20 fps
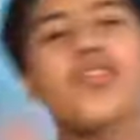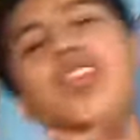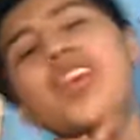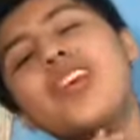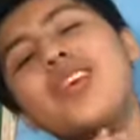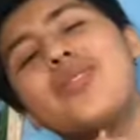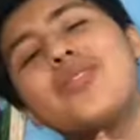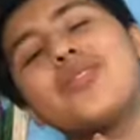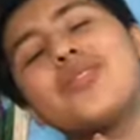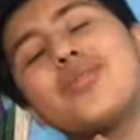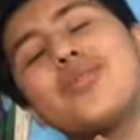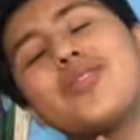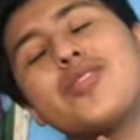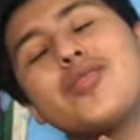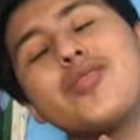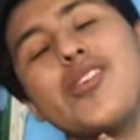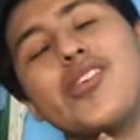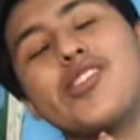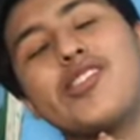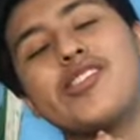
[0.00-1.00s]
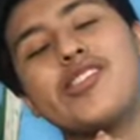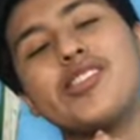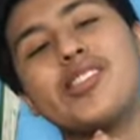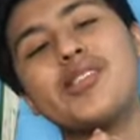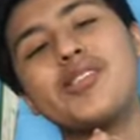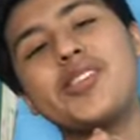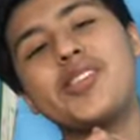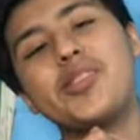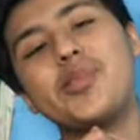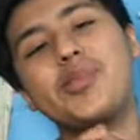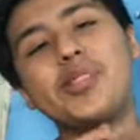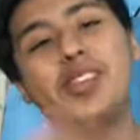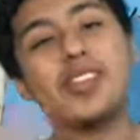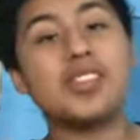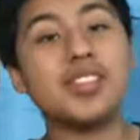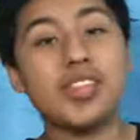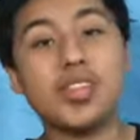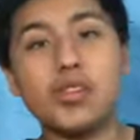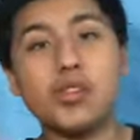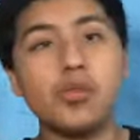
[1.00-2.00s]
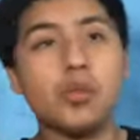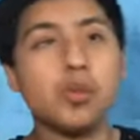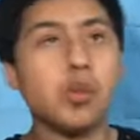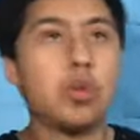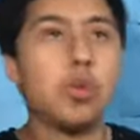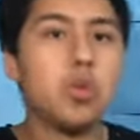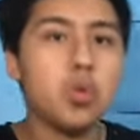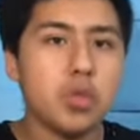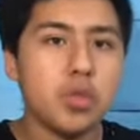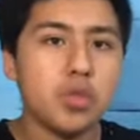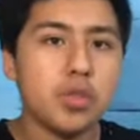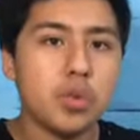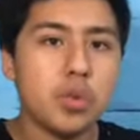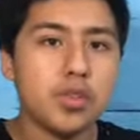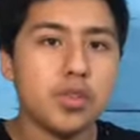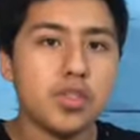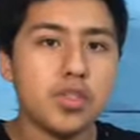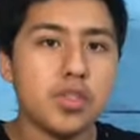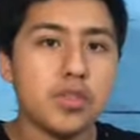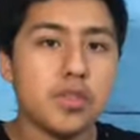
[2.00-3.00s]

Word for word: Thank you so much for watching this video because I don't know why you would enjoy watching this